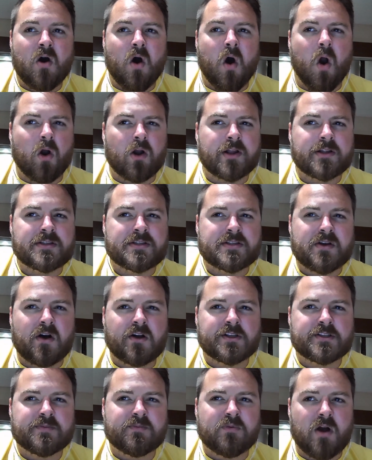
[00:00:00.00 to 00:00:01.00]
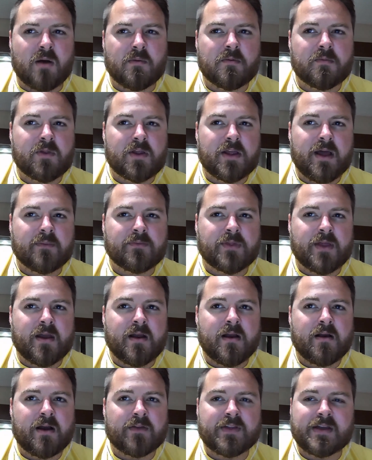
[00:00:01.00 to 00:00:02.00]
Arkansas is probably up
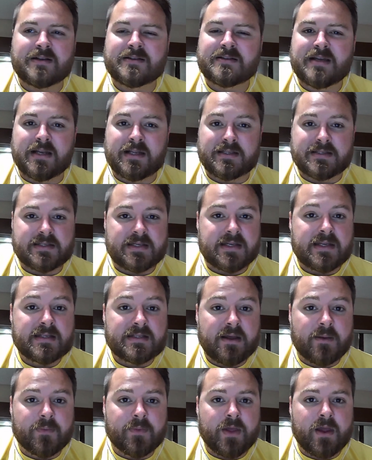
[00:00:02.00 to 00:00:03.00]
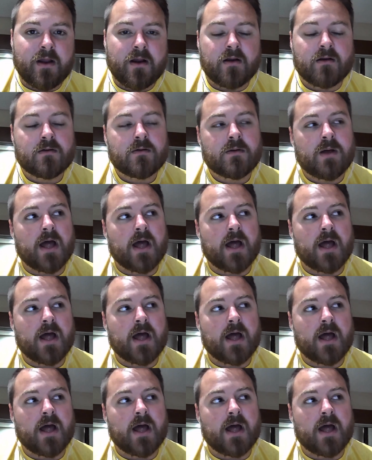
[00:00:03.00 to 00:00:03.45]
there. I think Tennessee's up there.